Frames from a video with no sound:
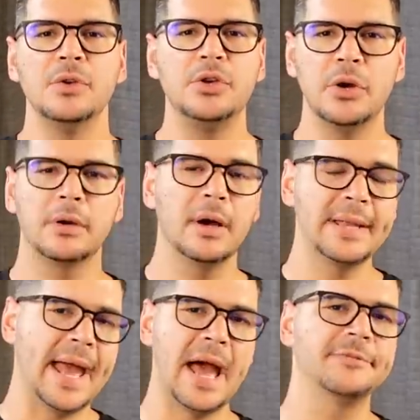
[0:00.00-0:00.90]
you're
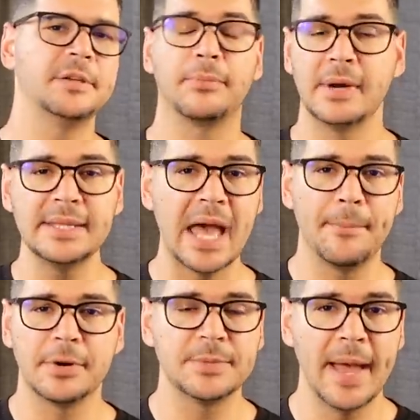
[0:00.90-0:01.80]
gonna have to bring
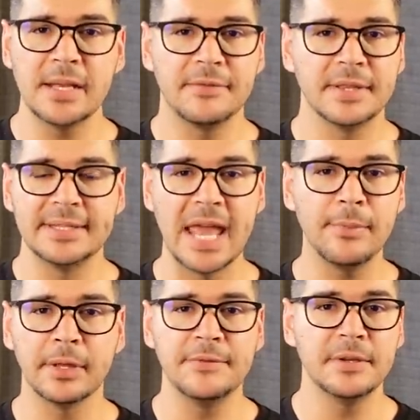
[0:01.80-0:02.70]
that perspective to the
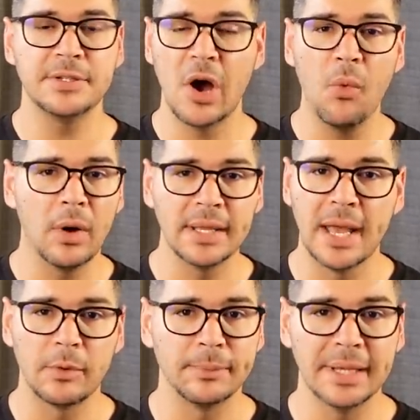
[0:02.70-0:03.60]
table if you don't want to
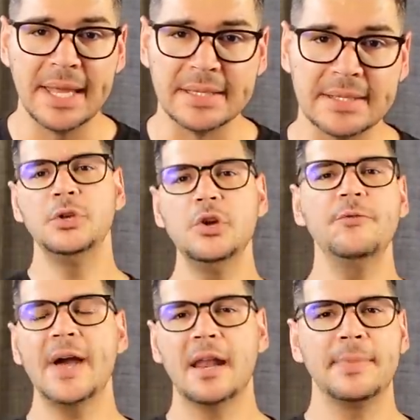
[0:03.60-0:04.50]
get replaced.
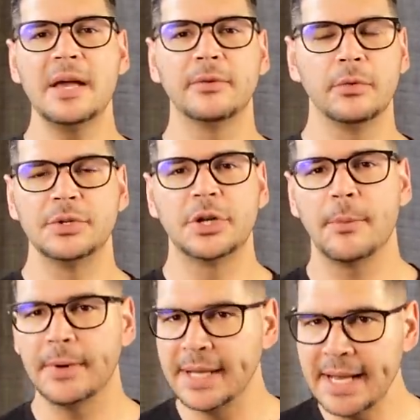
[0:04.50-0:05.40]
You've got to be able to
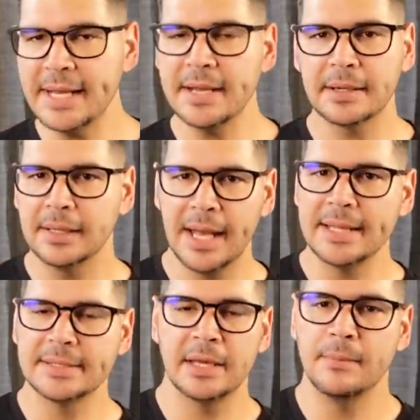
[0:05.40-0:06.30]
interpret idiot
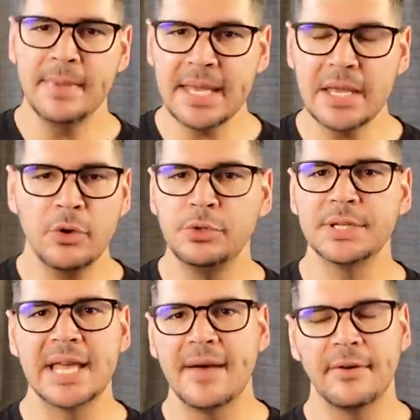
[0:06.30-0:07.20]
clients like me who
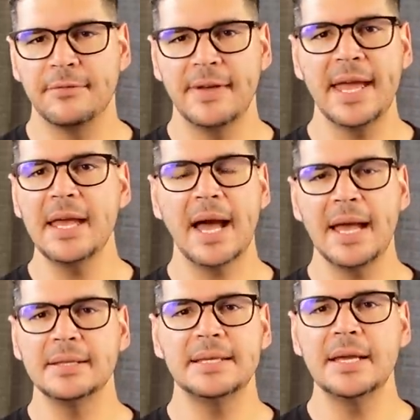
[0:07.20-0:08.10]
just have a vague
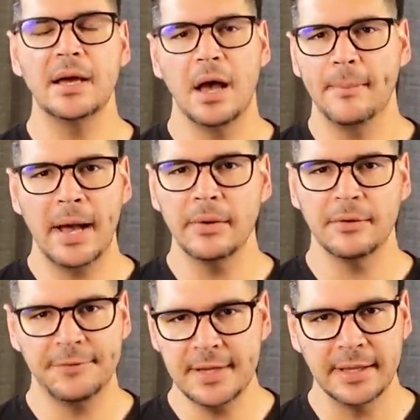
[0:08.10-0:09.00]
idea about a
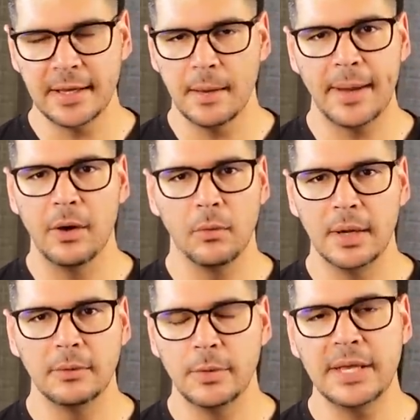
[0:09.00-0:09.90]
feeling about
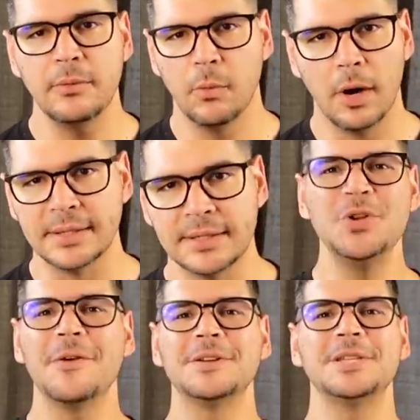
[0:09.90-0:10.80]
what we want.
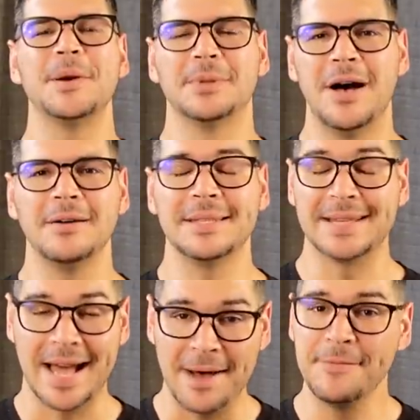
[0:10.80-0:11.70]
You ever see a blog that's
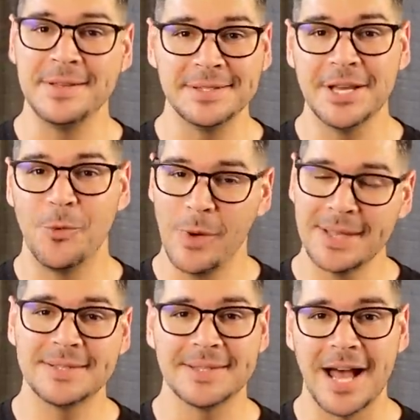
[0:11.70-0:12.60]
obviously a
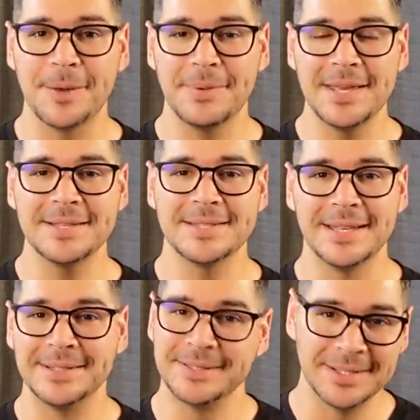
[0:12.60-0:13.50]
Wix stock piece
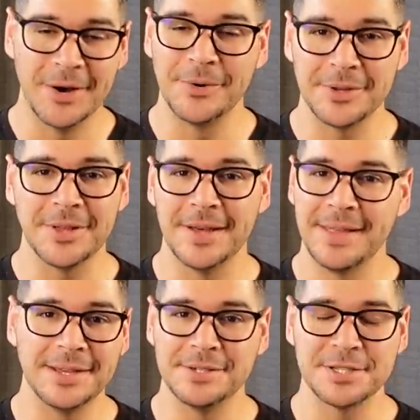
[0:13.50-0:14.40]
that the owner thought
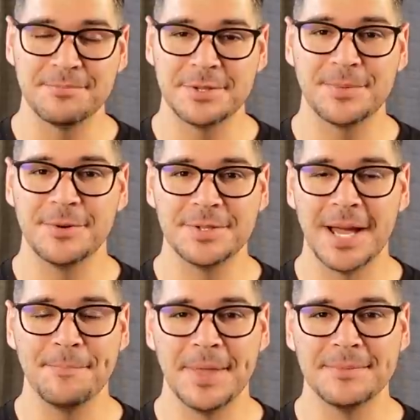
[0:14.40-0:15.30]
they could just spruce
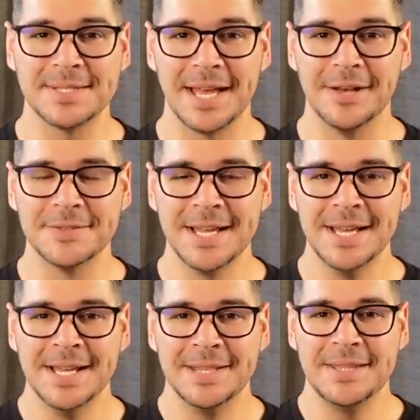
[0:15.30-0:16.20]
up themselves?
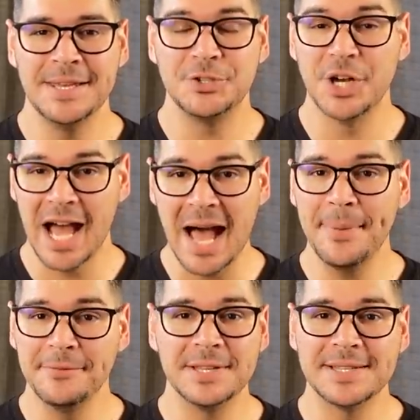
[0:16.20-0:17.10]
The job
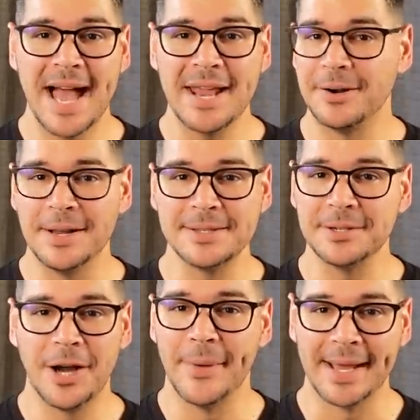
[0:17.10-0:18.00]
of designer
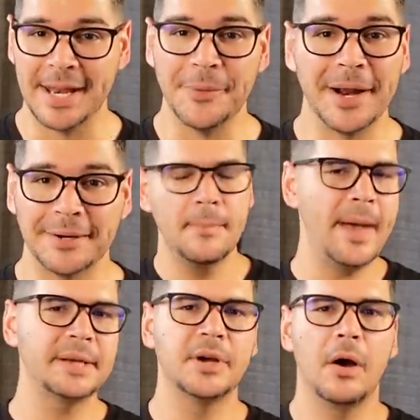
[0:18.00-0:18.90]
isn't going anywhere. And
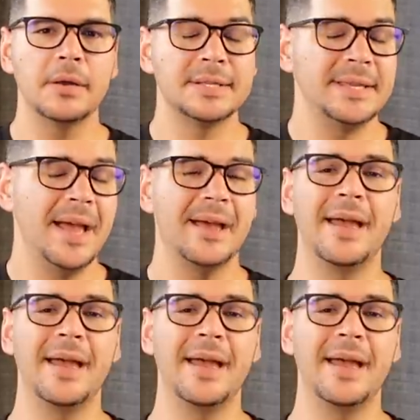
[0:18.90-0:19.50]
back to artists, yeah,